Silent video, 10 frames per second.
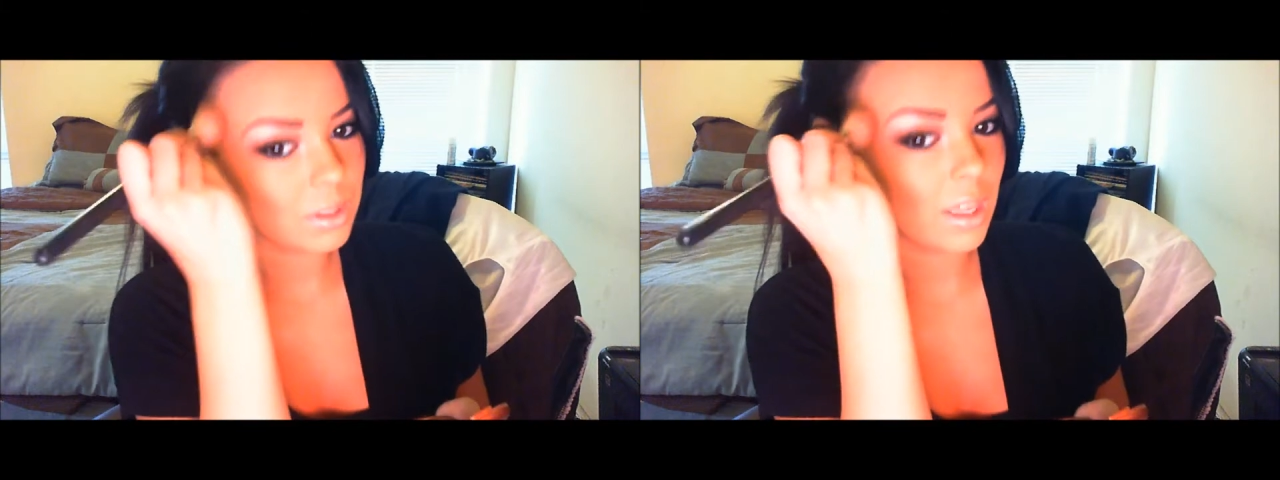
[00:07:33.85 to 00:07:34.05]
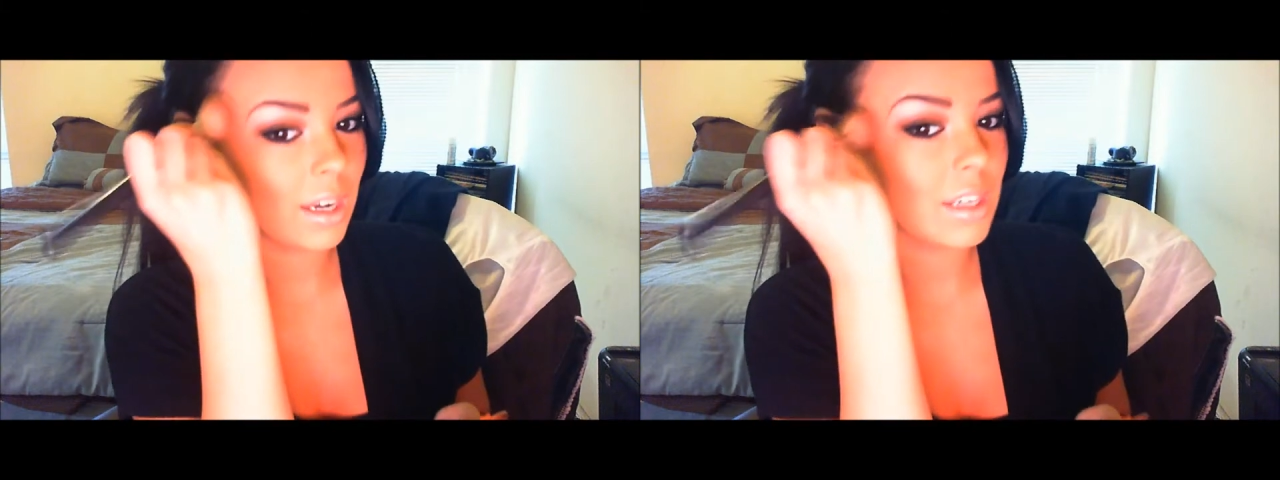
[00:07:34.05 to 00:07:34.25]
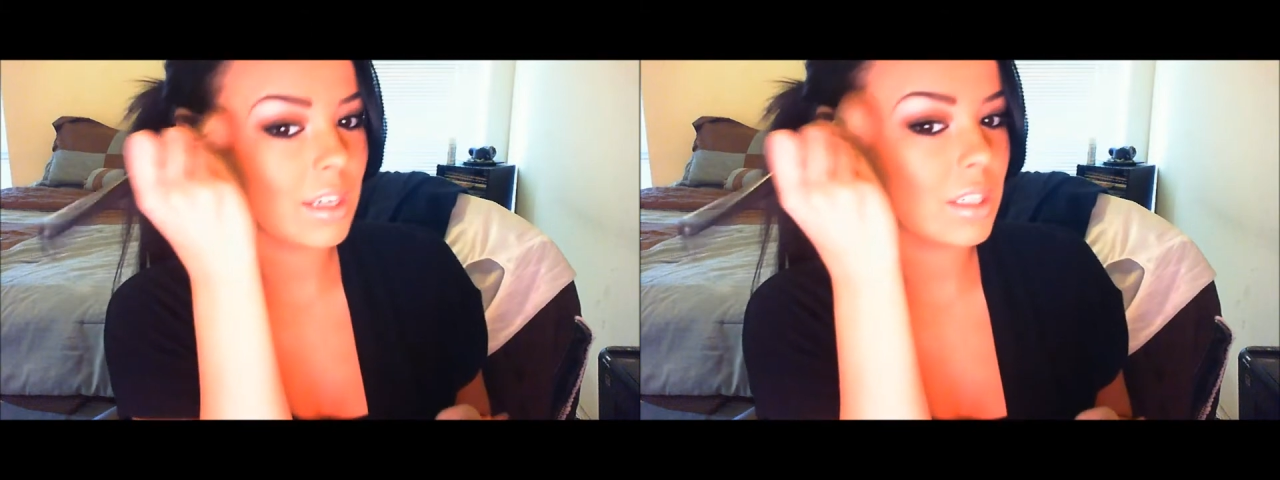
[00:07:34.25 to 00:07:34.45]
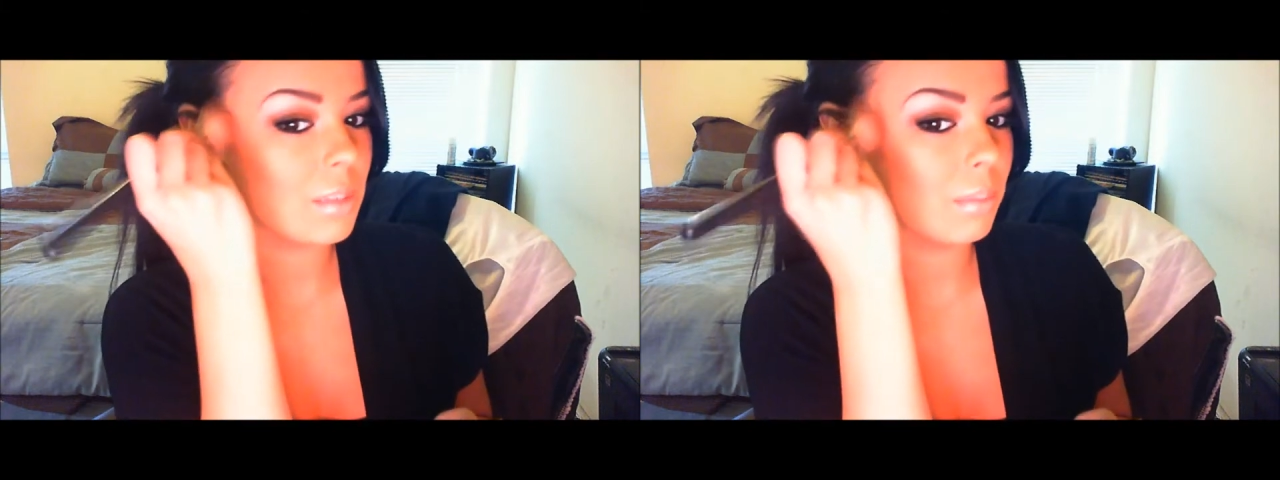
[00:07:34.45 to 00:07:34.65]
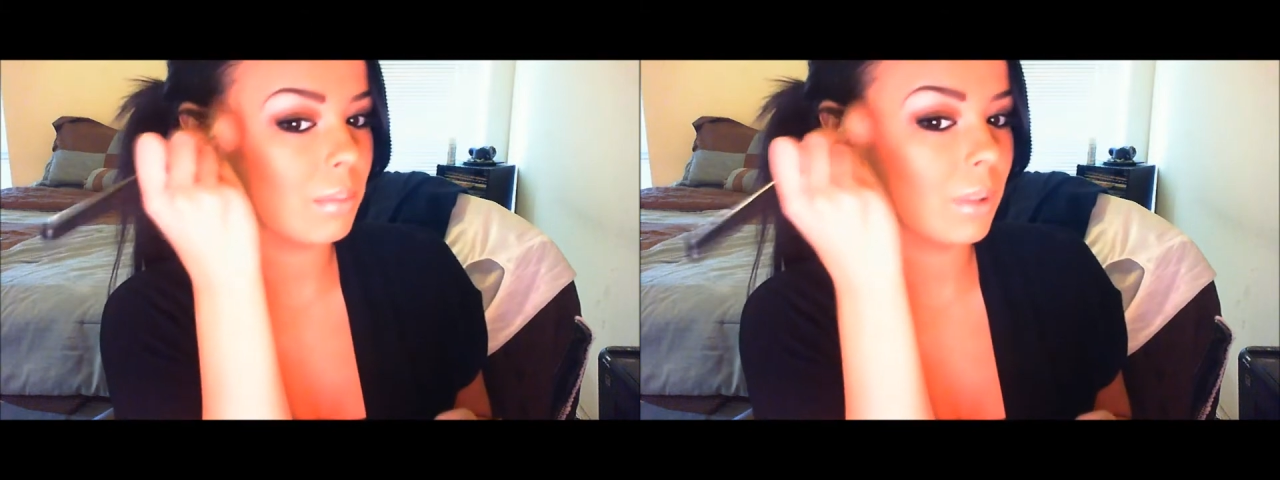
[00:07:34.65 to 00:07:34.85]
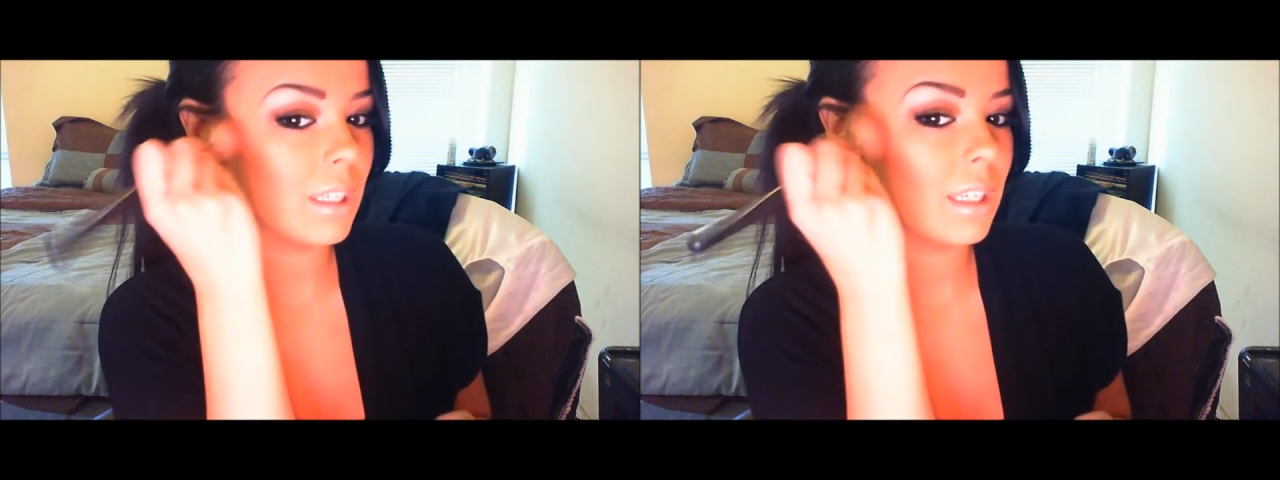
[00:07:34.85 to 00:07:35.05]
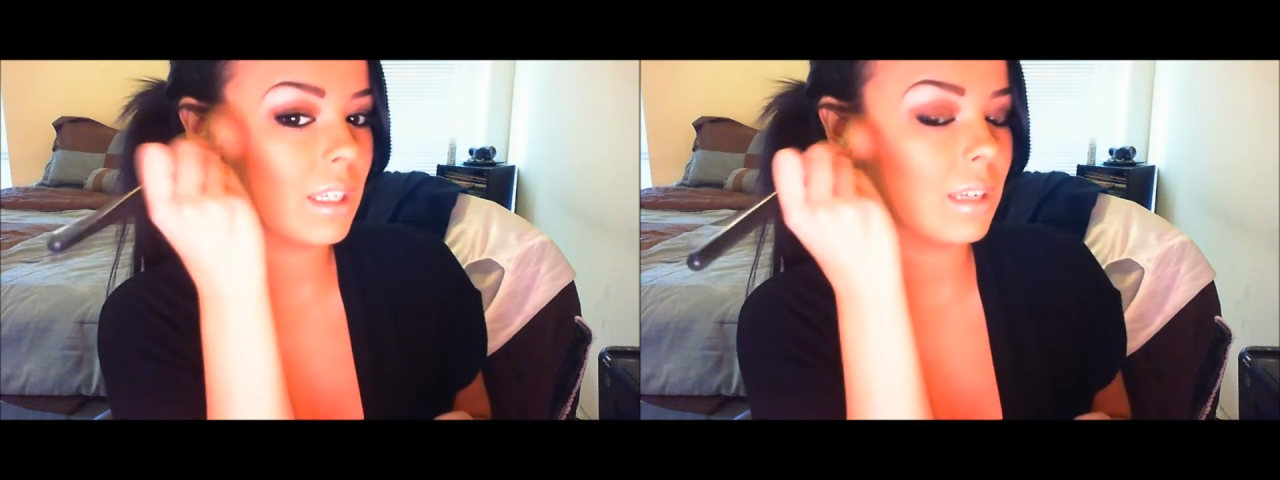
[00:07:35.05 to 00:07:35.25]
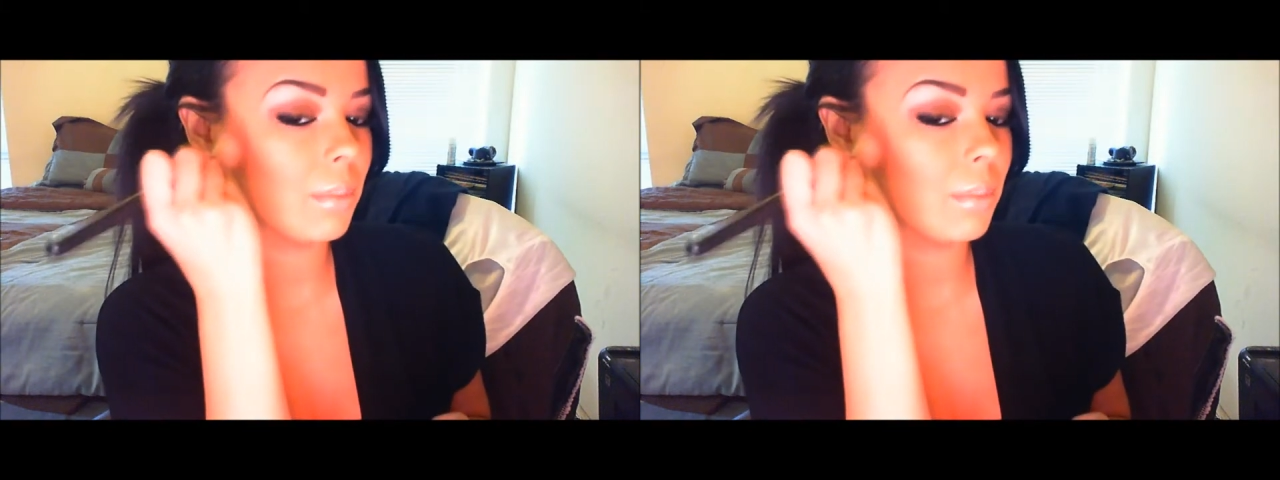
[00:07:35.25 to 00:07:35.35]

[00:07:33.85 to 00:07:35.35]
and I just blend it